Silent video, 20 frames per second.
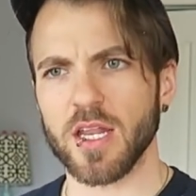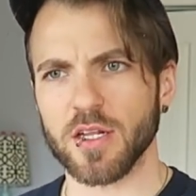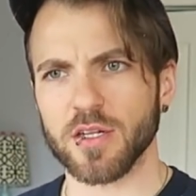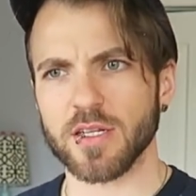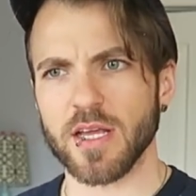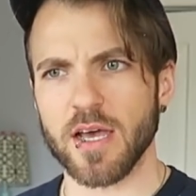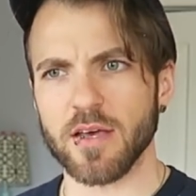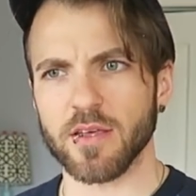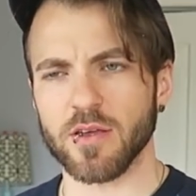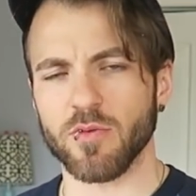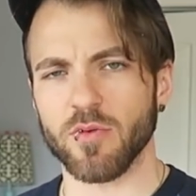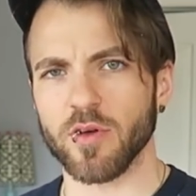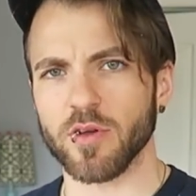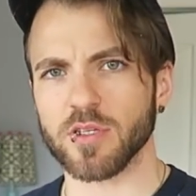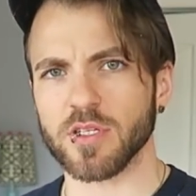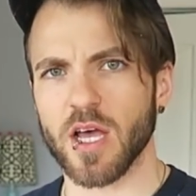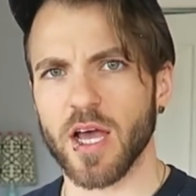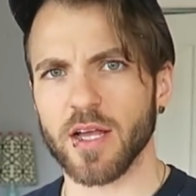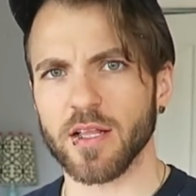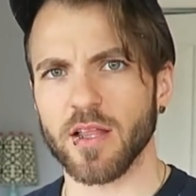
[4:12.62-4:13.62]
Aiden Dowling
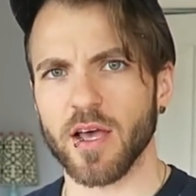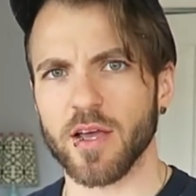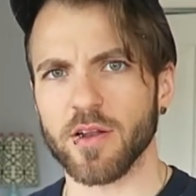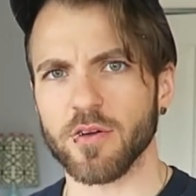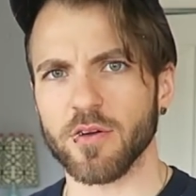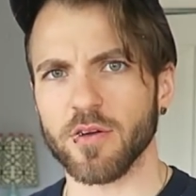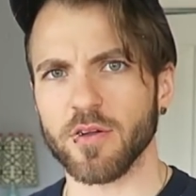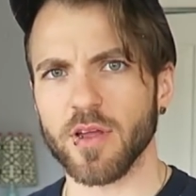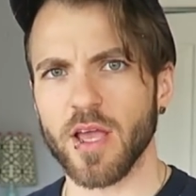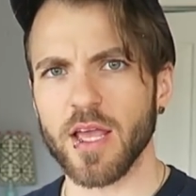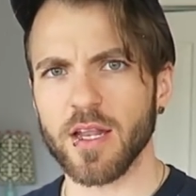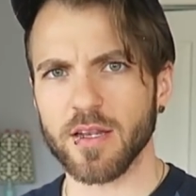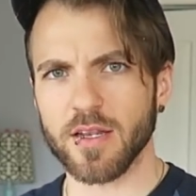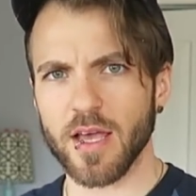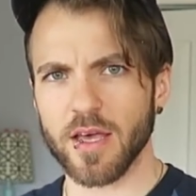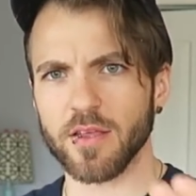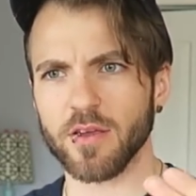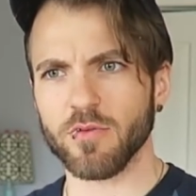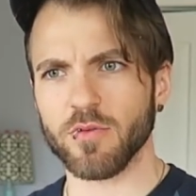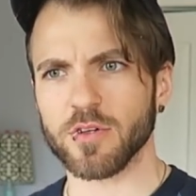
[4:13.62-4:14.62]
wears eyeliner, Aiden
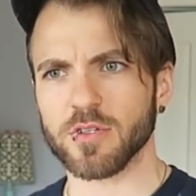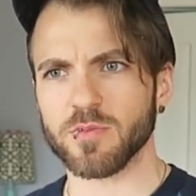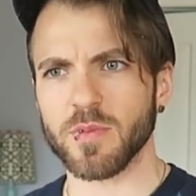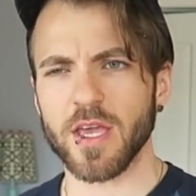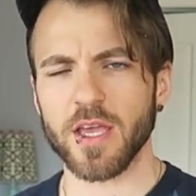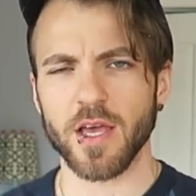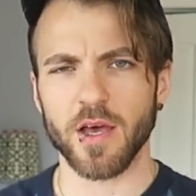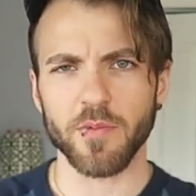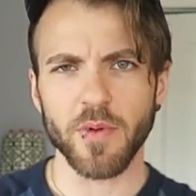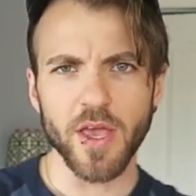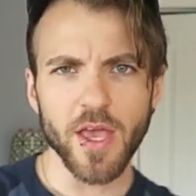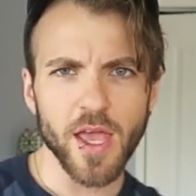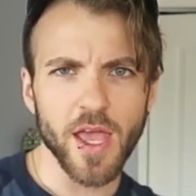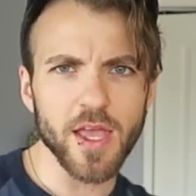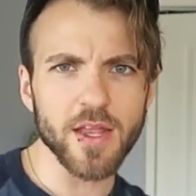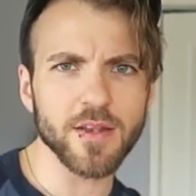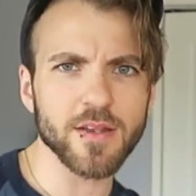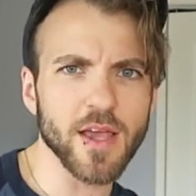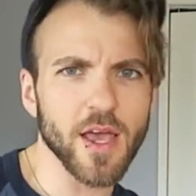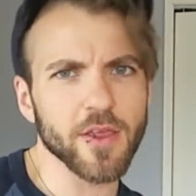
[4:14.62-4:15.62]
Dowling wears makeup,
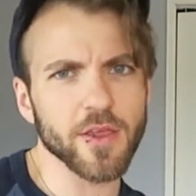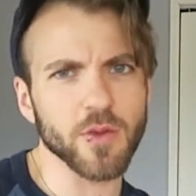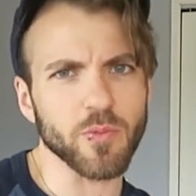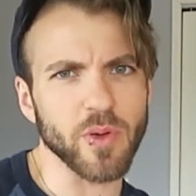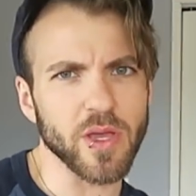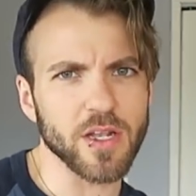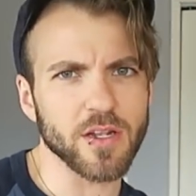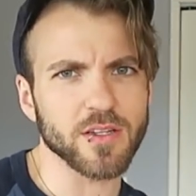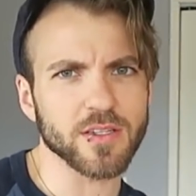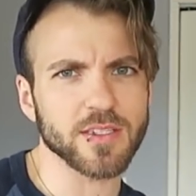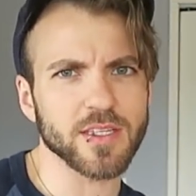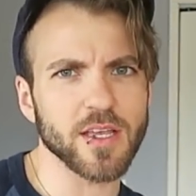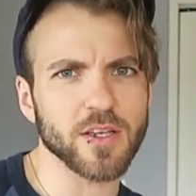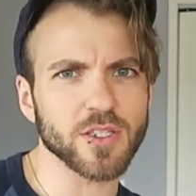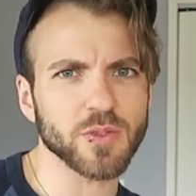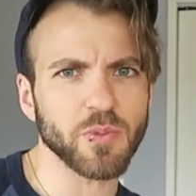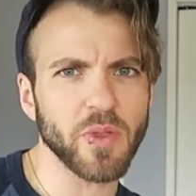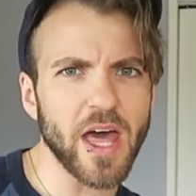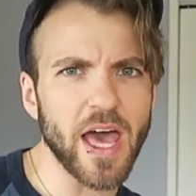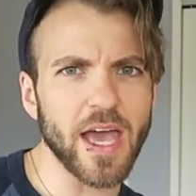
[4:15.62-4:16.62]
Aiden Dowling painted his
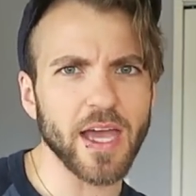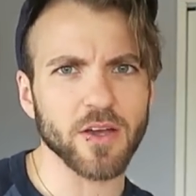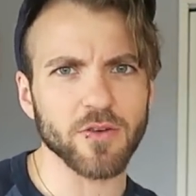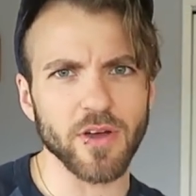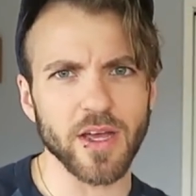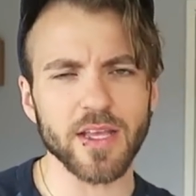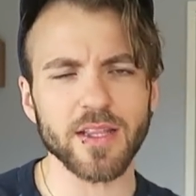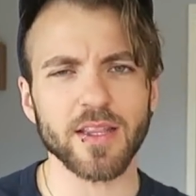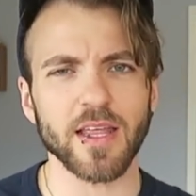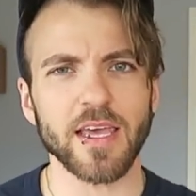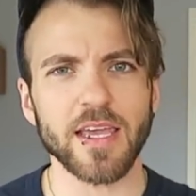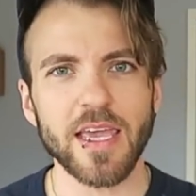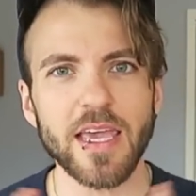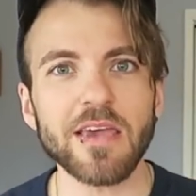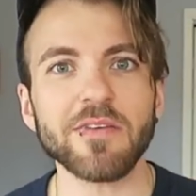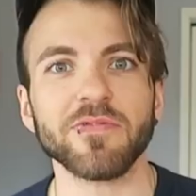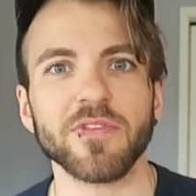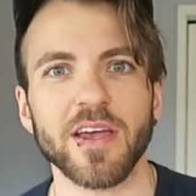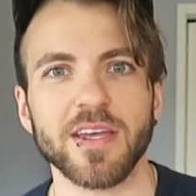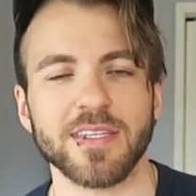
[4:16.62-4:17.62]
nails black, right? Like
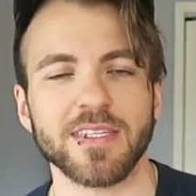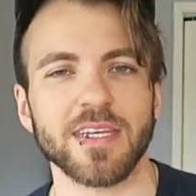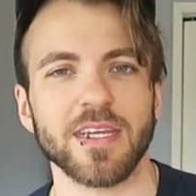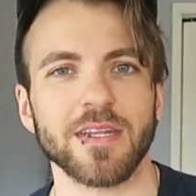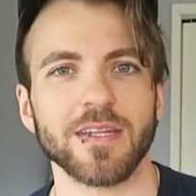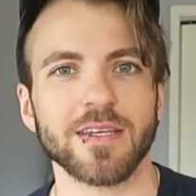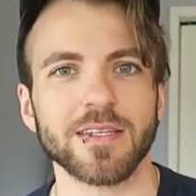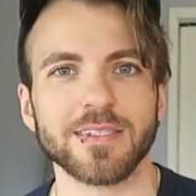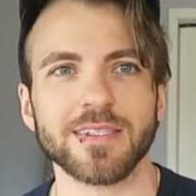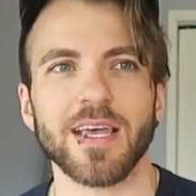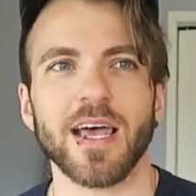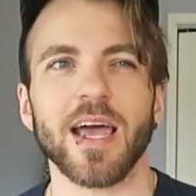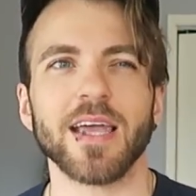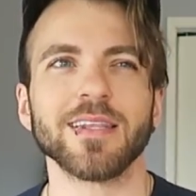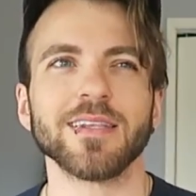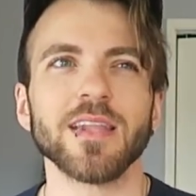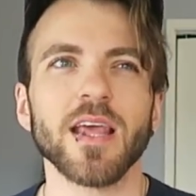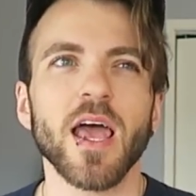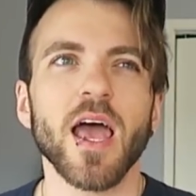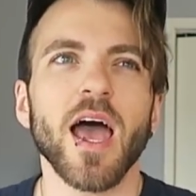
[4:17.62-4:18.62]
if I did, because
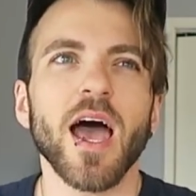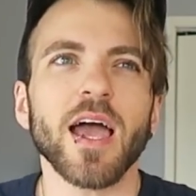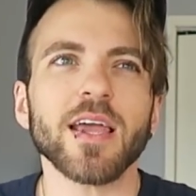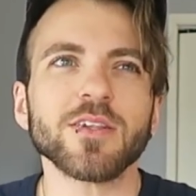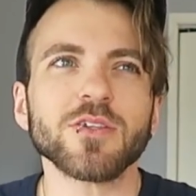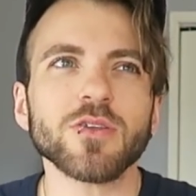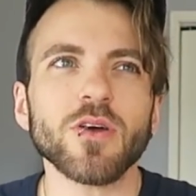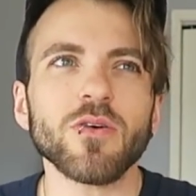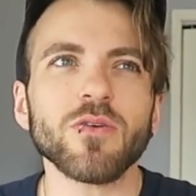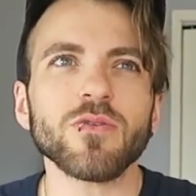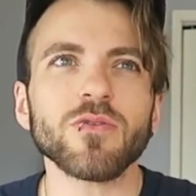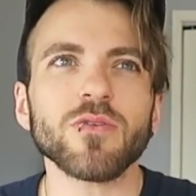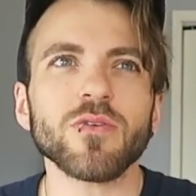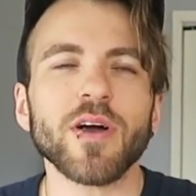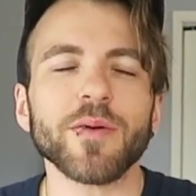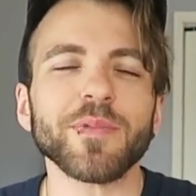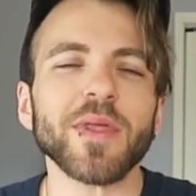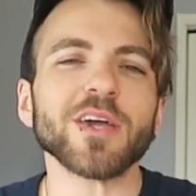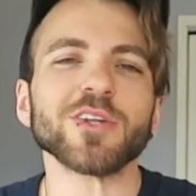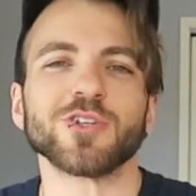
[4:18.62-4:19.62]

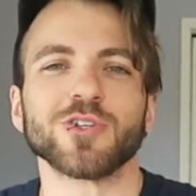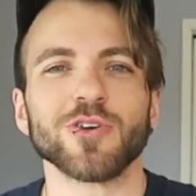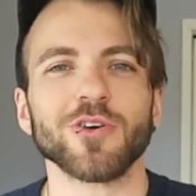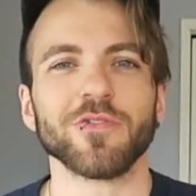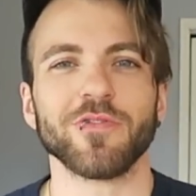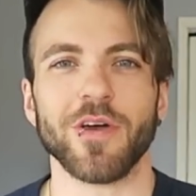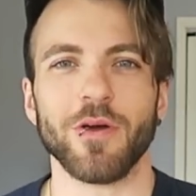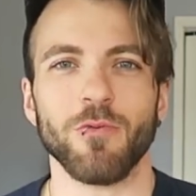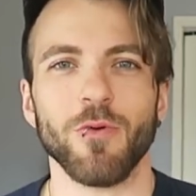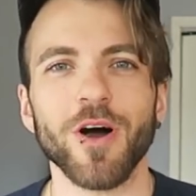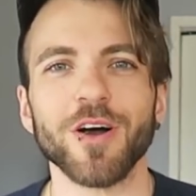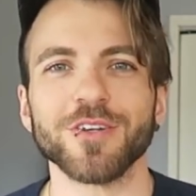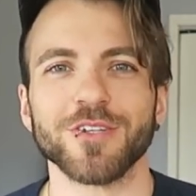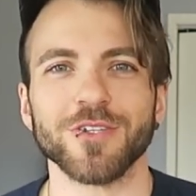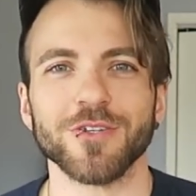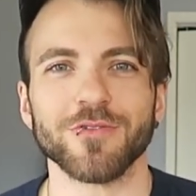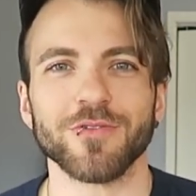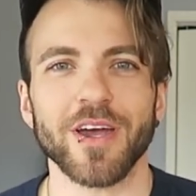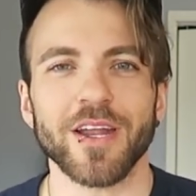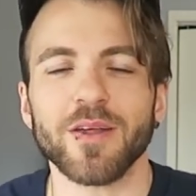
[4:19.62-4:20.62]
I'm not sure if I want
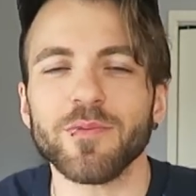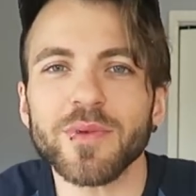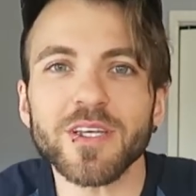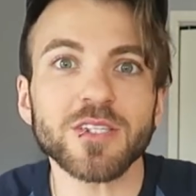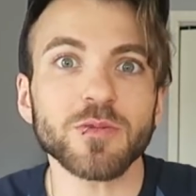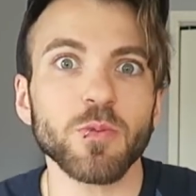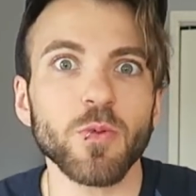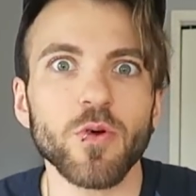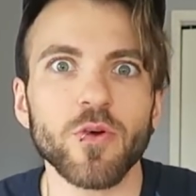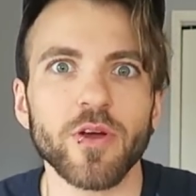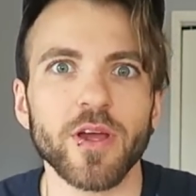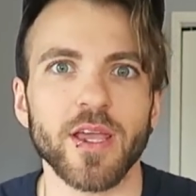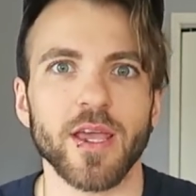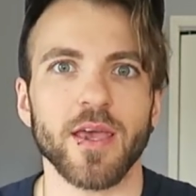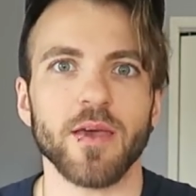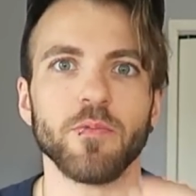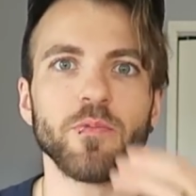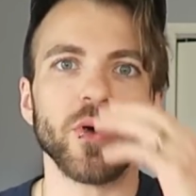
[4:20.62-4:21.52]
to, right? I'm exploring it.